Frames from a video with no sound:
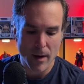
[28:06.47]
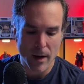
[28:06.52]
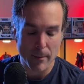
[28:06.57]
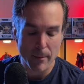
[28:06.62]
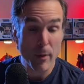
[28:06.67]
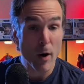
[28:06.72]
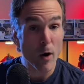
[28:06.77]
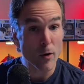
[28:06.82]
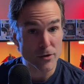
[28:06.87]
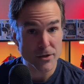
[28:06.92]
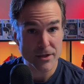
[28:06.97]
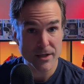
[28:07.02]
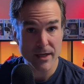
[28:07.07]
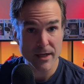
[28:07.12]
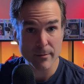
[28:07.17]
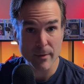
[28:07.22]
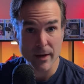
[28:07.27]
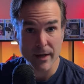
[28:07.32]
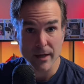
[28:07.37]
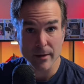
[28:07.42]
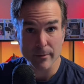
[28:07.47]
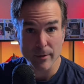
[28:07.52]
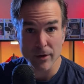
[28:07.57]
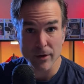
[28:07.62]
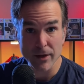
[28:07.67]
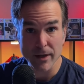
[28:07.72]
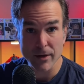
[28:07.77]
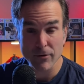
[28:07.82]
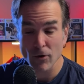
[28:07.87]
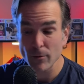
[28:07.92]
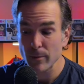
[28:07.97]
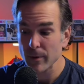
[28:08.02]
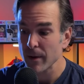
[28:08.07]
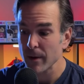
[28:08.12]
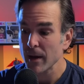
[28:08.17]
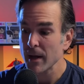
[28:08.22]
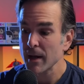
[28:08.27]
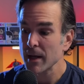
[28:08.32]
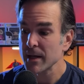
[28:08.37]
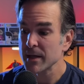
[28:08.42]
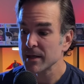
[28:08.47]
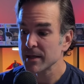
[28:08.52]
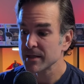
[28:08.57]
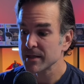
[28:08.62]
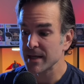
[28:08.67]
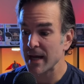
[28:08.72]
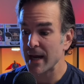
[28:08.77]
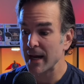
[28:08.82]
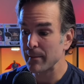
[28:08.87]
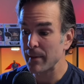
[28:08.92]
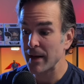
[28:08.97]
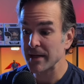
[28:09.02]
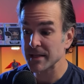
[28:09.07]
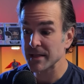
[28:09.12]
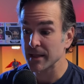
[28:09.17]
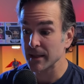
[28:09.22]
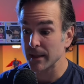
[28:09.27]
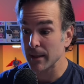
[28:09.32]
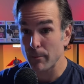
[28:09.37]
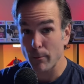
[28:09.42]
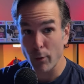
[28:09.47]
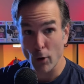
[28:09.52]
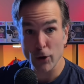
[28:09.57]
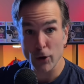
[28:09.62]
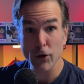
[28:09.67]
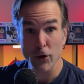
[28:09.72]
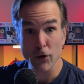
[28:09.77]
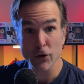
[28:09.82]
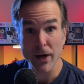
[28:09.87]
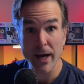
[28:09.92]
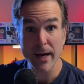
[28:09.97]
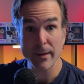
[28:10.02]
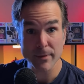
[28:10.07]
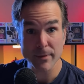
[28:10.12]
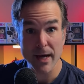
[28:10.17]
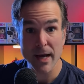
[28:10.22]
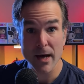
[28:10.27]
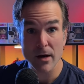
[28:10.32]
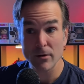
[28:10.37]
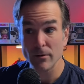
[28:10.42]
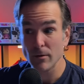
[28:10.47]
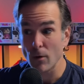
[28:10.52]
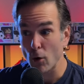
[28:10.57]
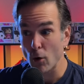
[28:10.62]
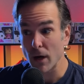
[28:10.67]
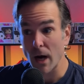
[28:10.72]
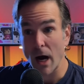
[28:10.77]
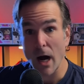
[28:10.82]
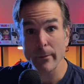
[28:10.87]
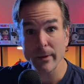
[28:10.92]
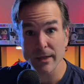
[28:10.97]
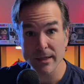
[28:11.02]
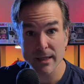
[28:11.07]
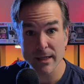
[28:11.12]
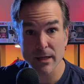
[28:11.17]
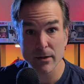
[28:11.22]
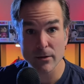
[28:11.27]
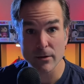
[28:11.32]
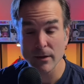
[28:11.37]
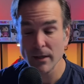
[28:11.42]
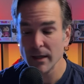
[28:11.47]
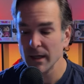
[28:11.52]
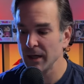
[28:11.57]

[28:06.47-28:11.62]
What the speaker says: post in my community group saying basically put your name down or comment here